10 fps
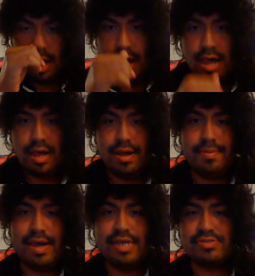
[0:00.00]

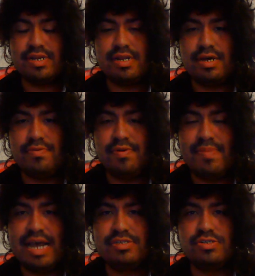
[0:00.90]
I just wanna
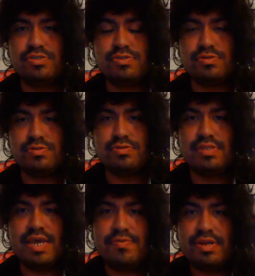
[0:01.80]
remind you to
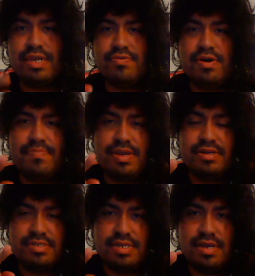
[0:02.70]
never give up on
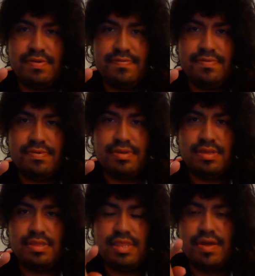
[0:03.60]
yourself,
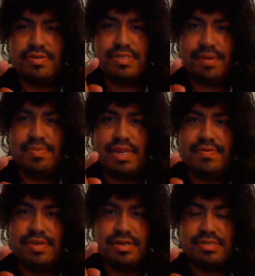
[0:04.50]
never stop
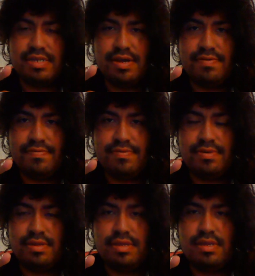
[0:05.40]
believing in yourself,
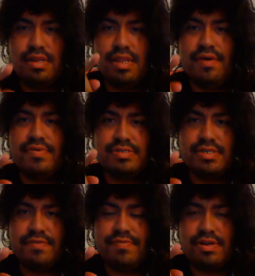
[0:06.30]
love
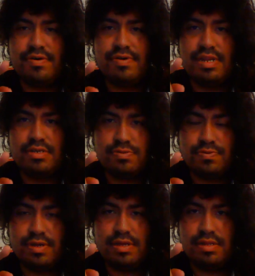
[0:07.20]
yourself when no one else
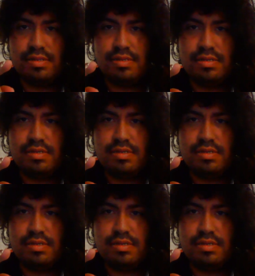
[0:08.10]
will,